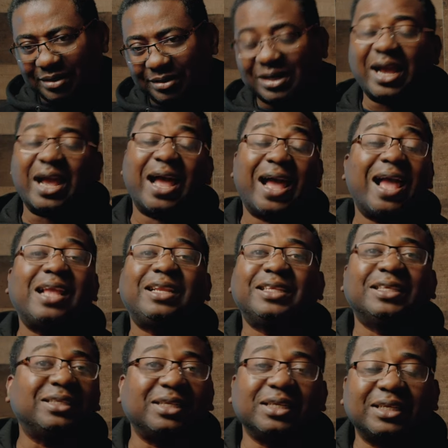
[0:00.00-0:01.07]
Now, I
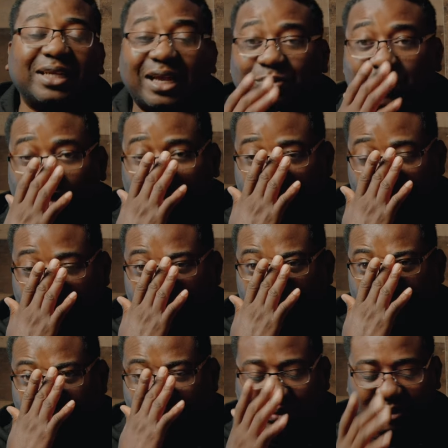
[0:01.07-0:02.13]
didn't think that was
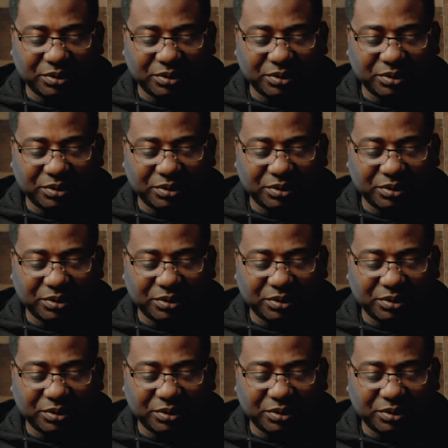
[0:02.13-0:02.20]
possible.